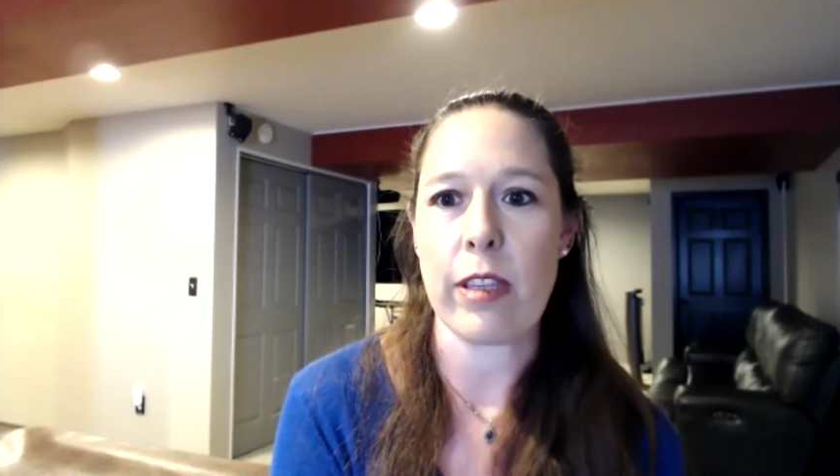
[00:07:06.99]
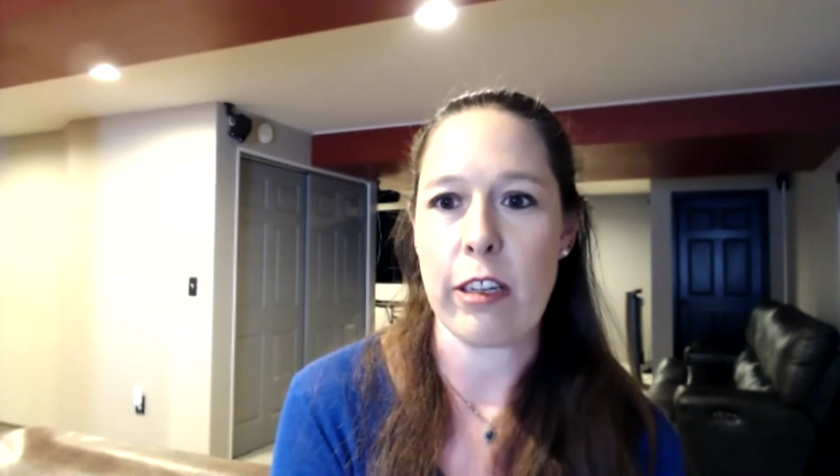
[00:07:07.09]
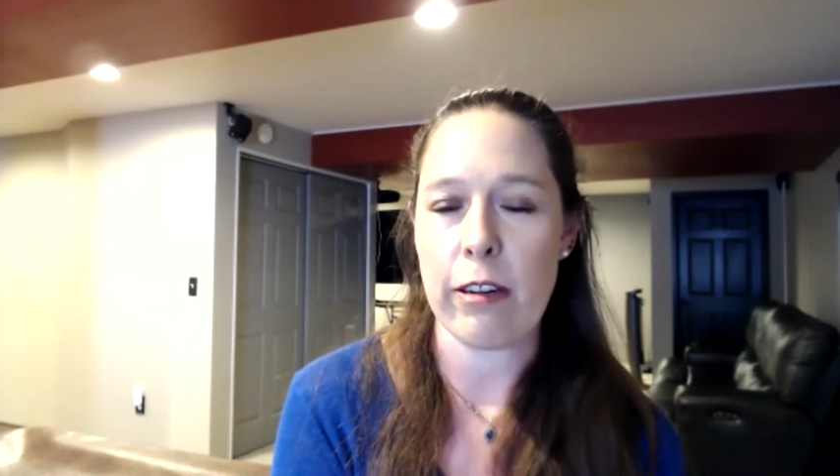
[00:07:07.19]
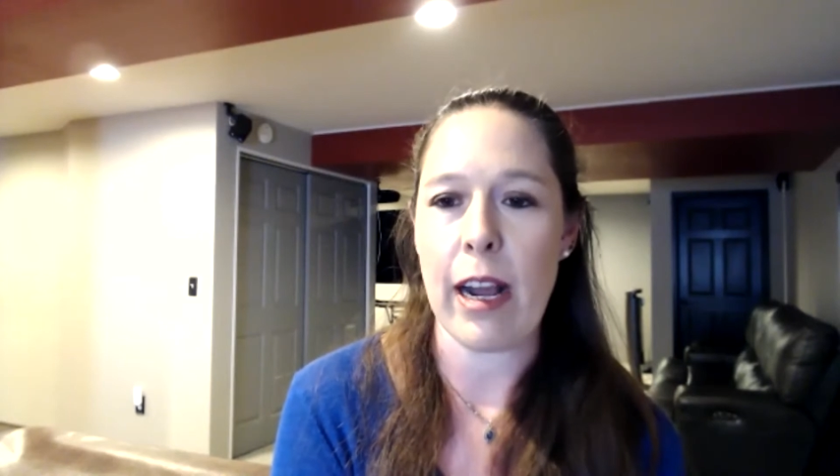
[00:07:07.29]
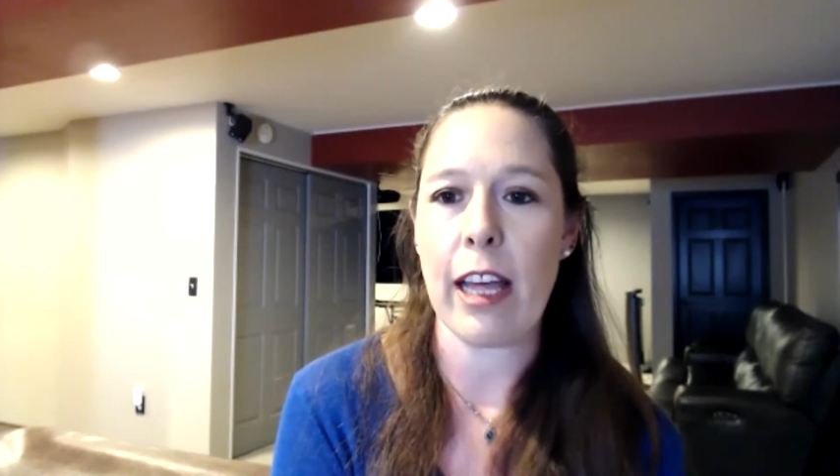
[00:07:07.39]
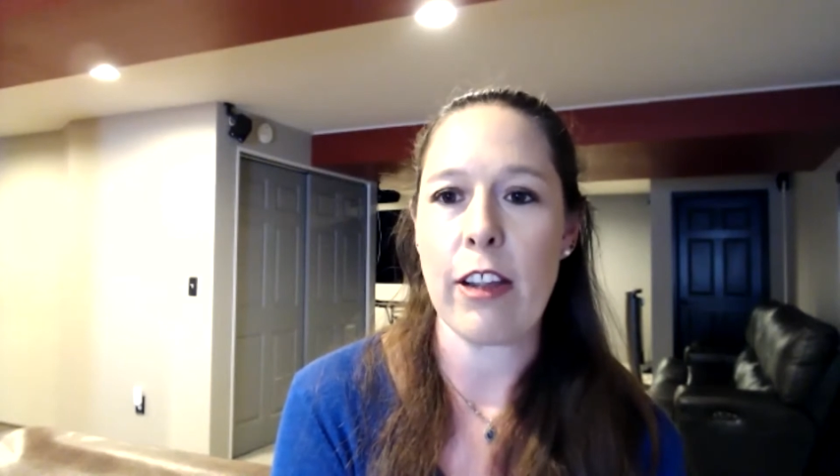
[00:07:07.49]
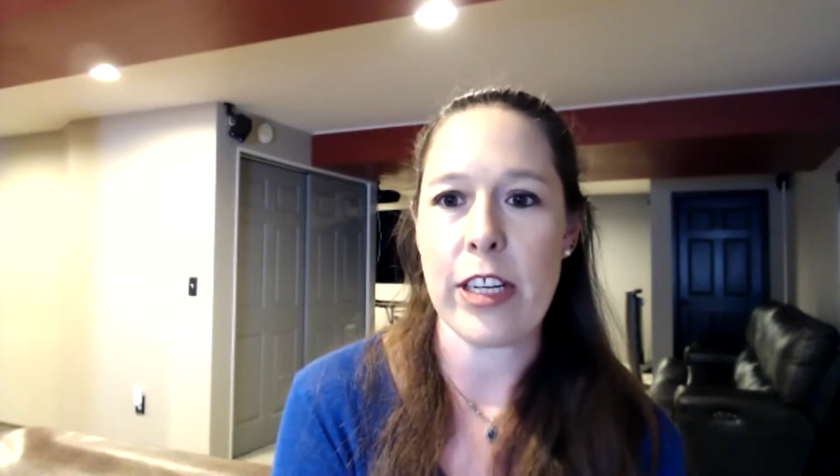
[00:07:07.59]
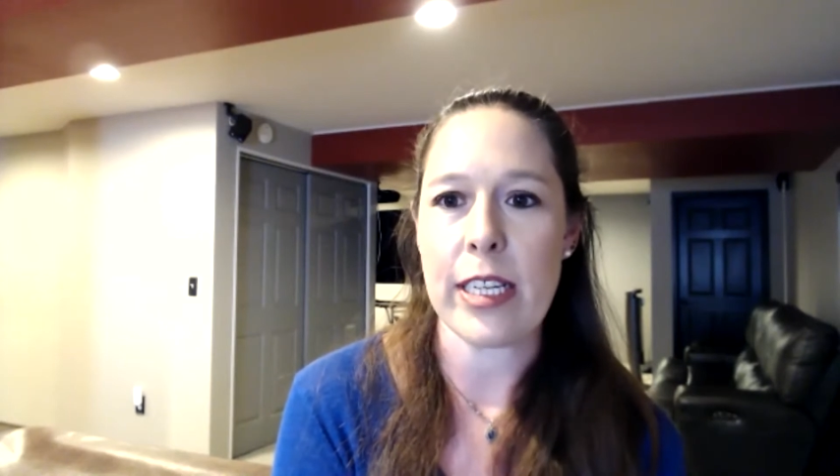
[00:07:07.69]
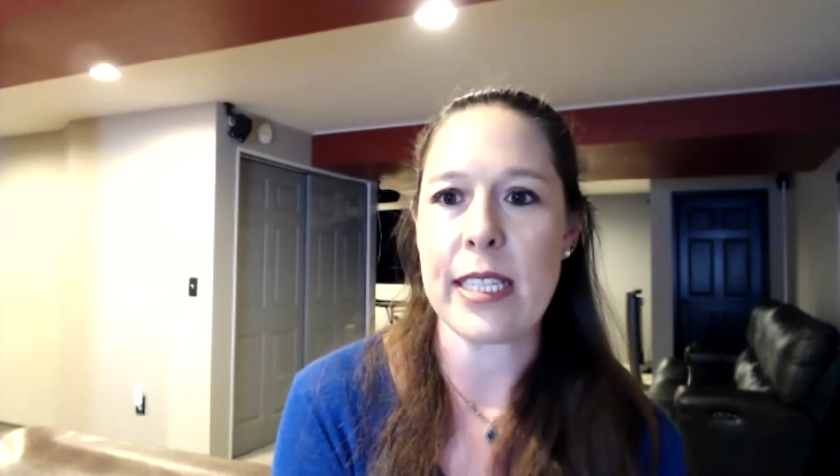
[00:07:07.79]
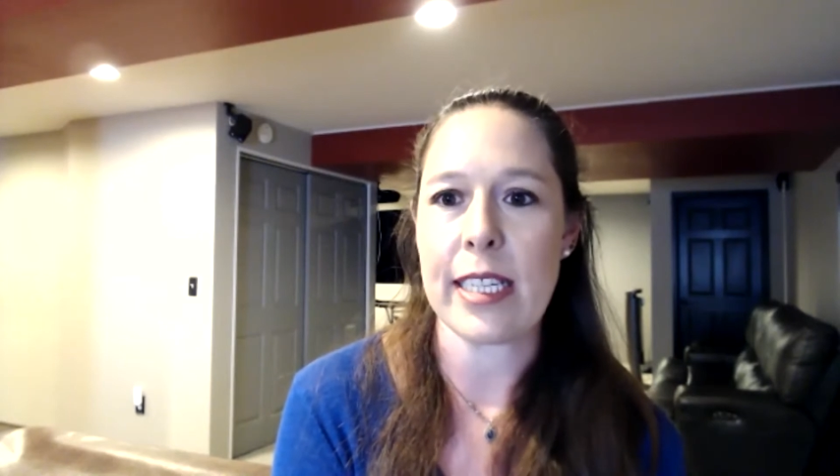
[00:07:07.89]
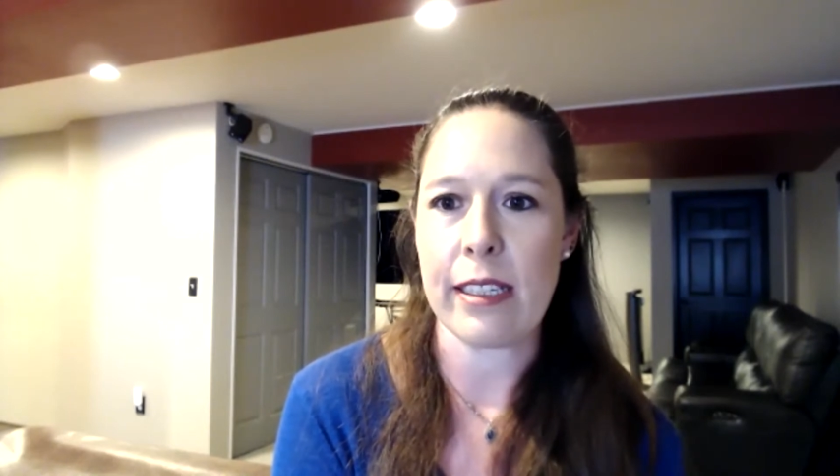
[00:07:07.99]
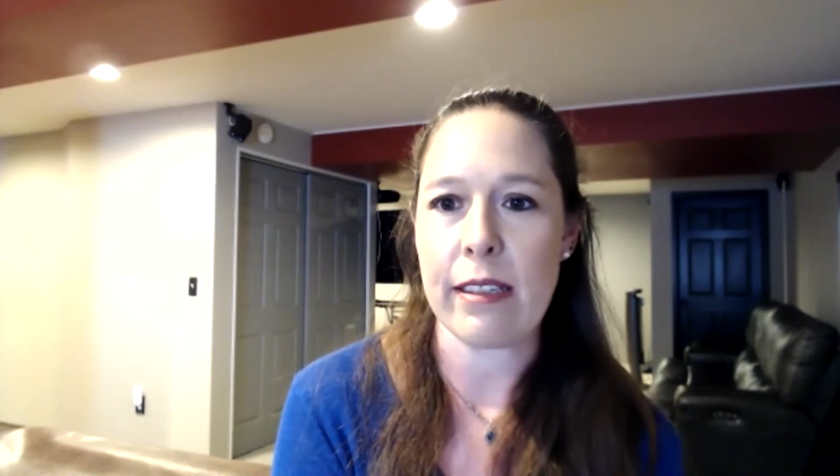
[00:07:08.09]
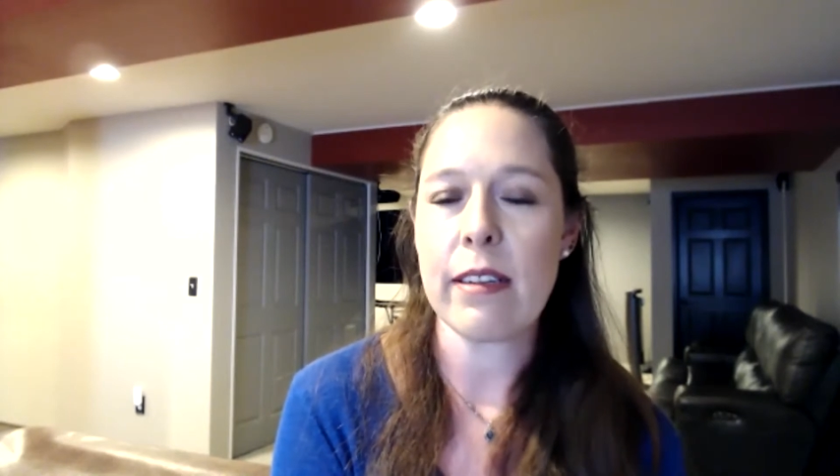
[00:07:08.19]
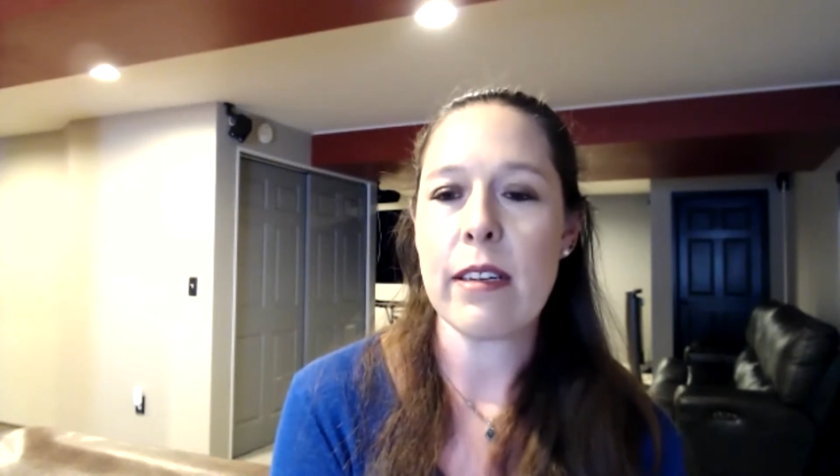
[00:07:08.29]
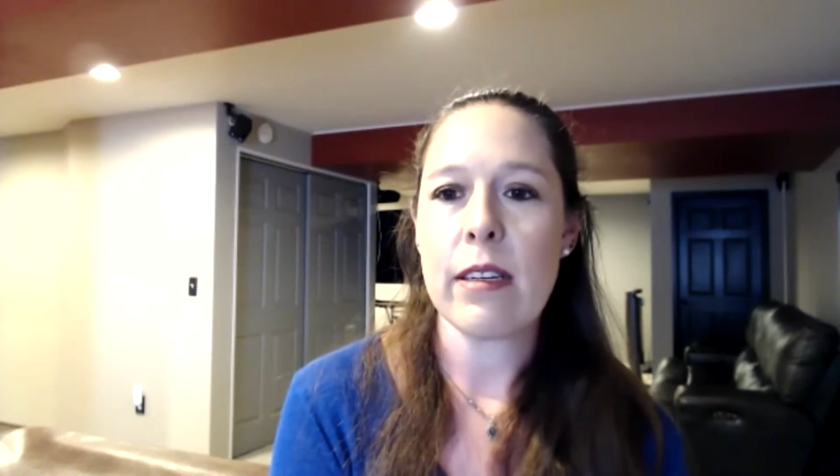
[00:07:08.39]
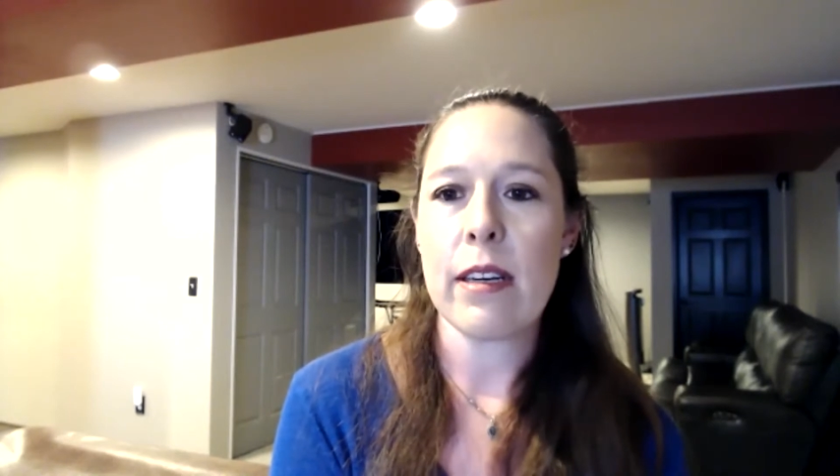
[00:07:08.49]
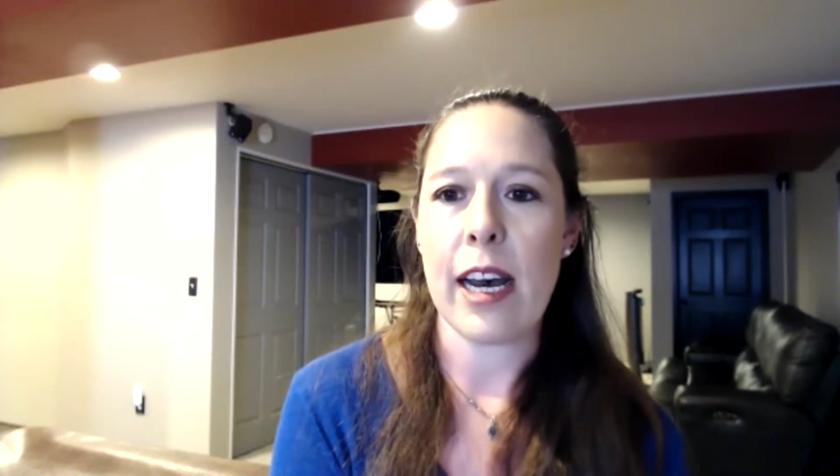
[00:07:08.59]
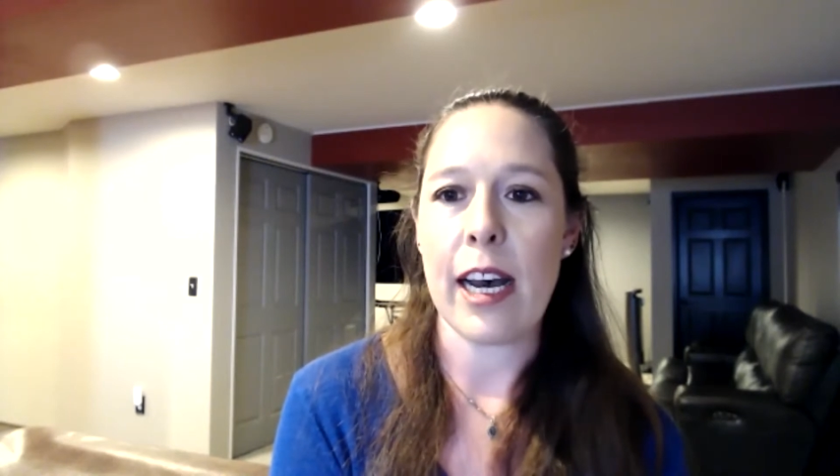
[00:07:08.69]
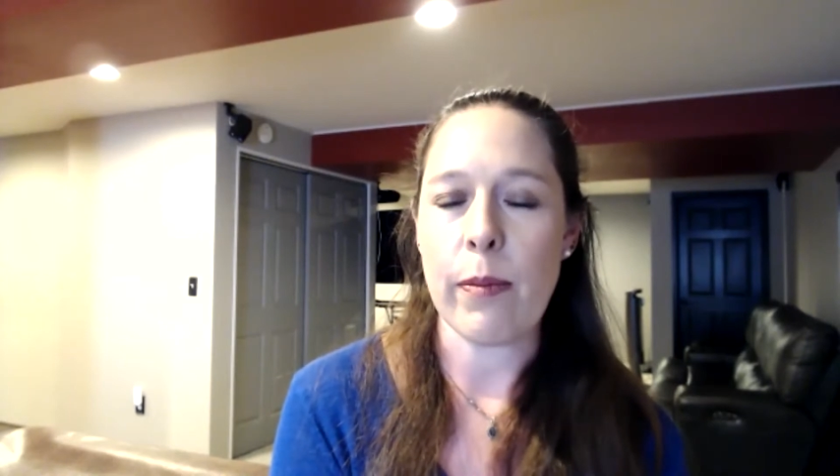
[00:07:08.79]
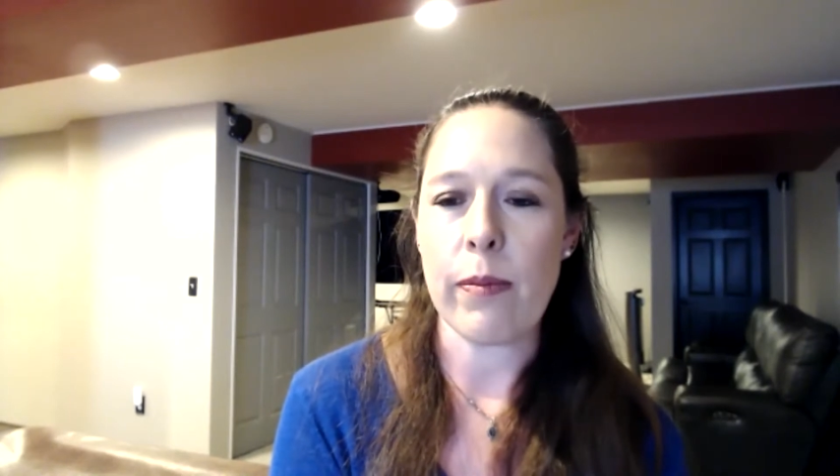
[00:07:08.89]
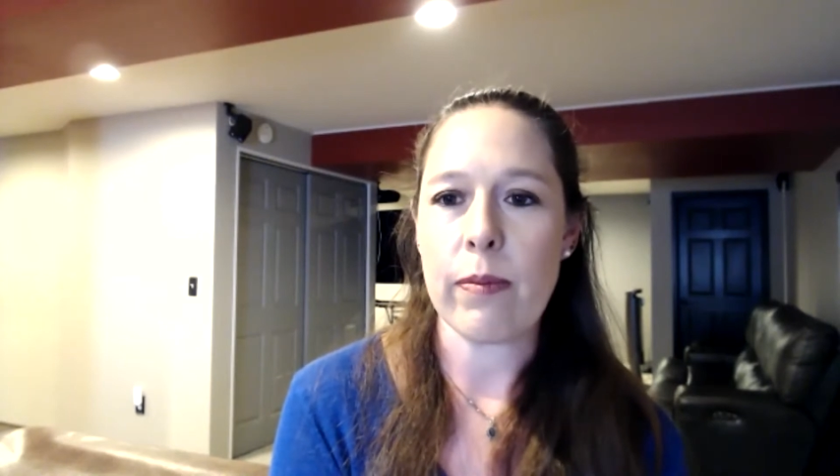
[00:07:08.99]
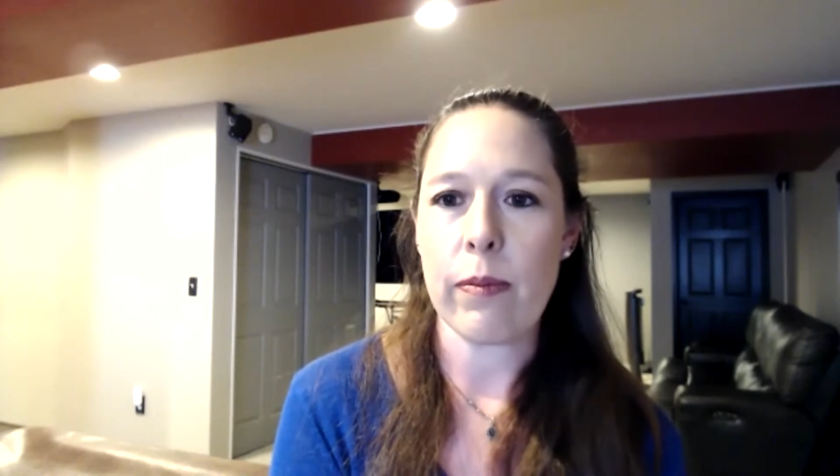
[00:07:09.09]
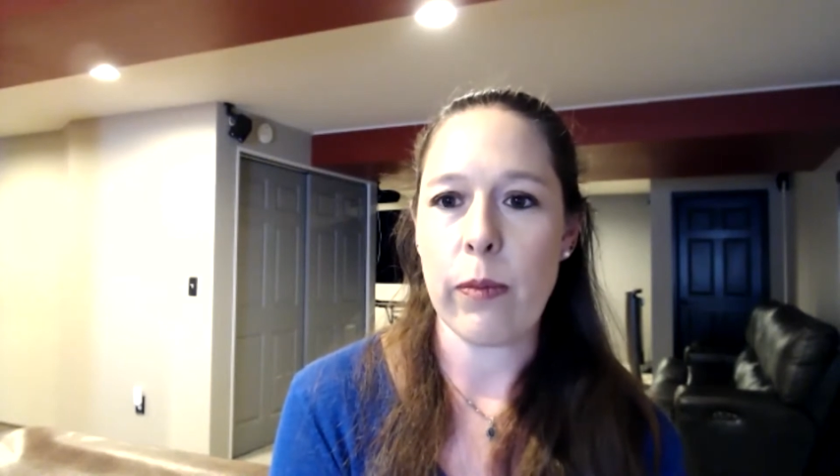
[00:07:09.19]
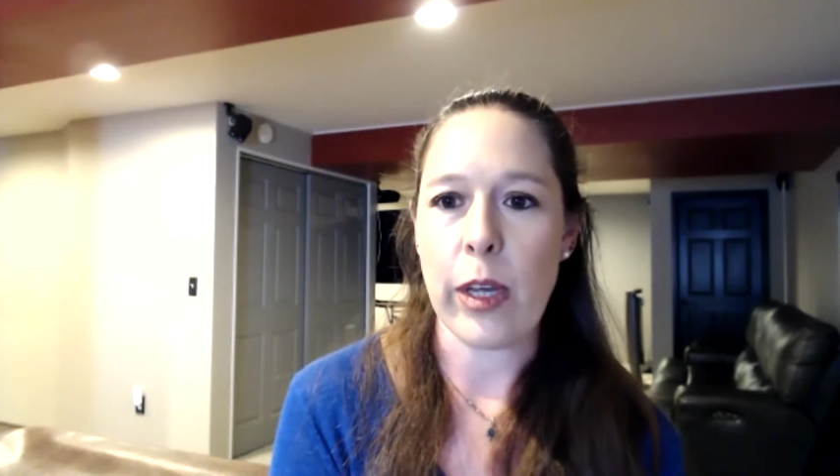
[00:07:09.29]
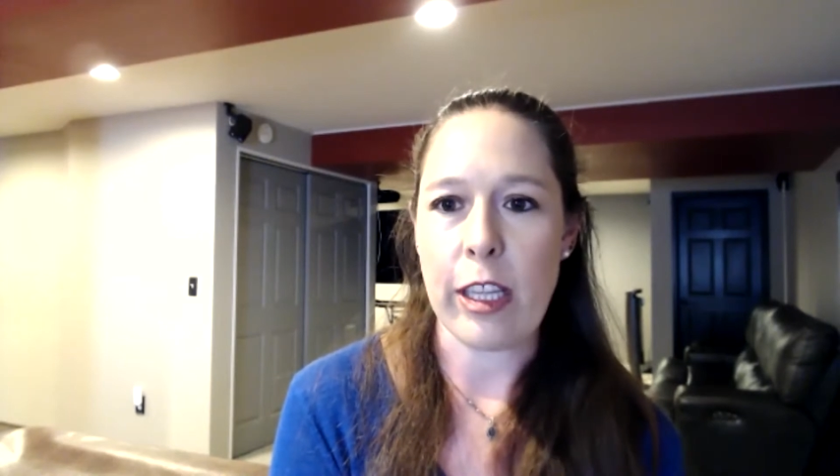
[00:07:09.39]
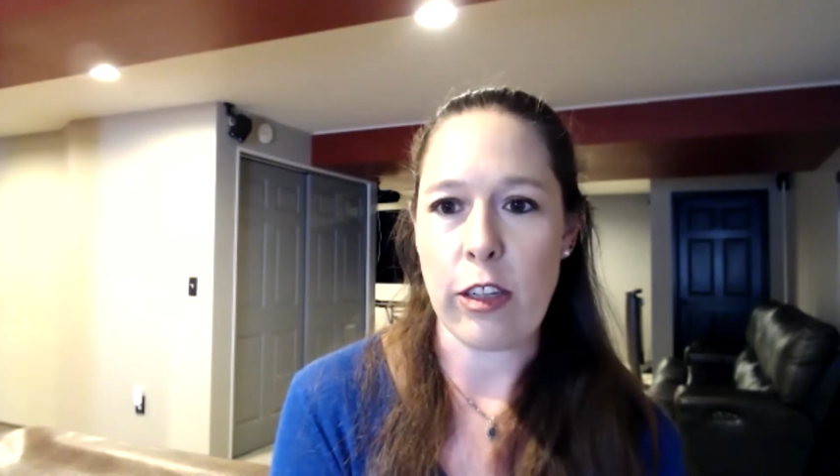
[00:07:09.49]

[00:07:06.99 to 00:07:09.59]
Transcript: your neurologist and what the